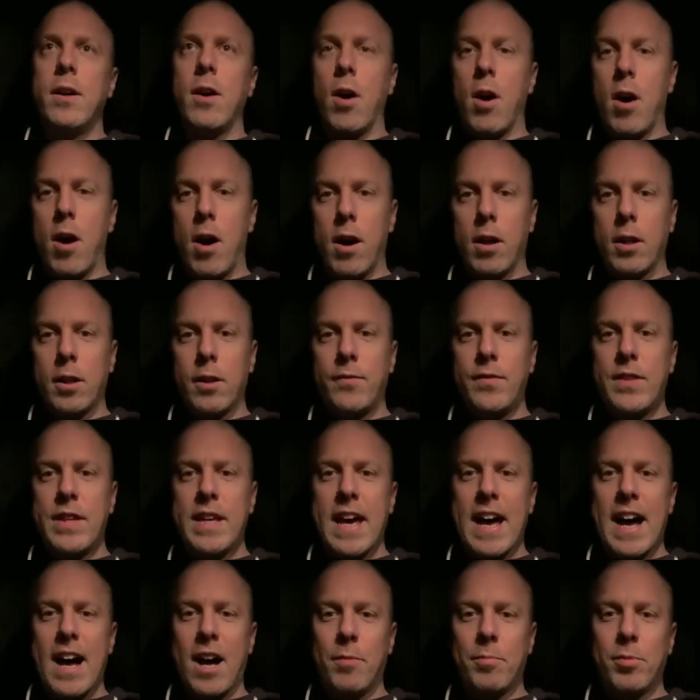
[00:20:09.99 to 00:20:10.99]
all of the
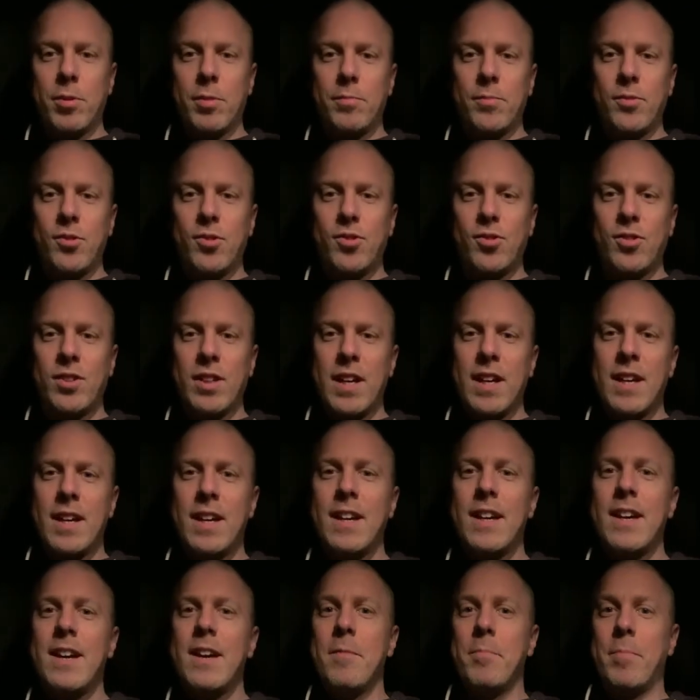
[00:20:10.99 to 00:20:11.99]
albums,
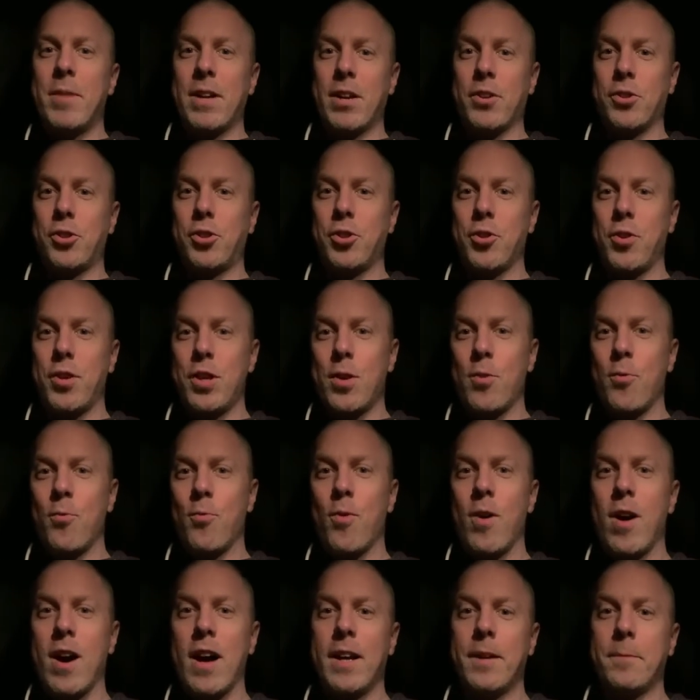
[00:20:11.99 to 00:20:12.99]
but I'll show you
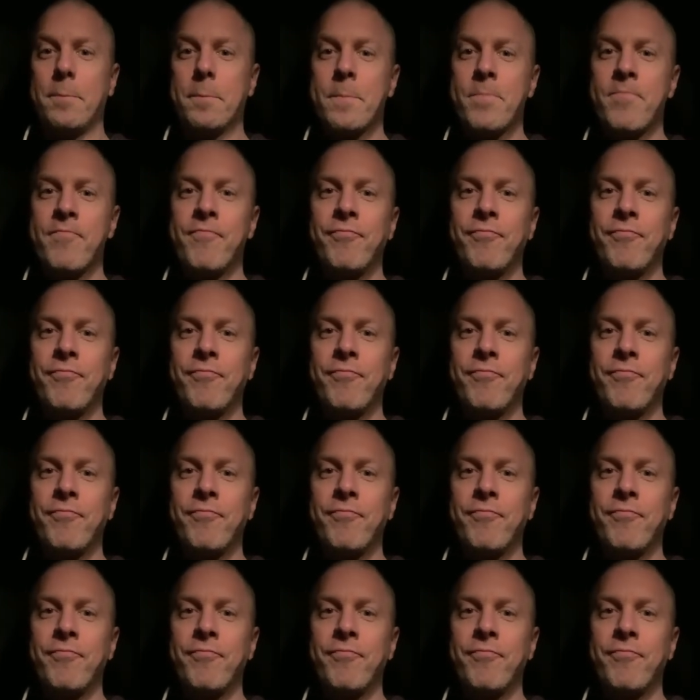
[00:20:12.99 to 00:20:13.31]
one.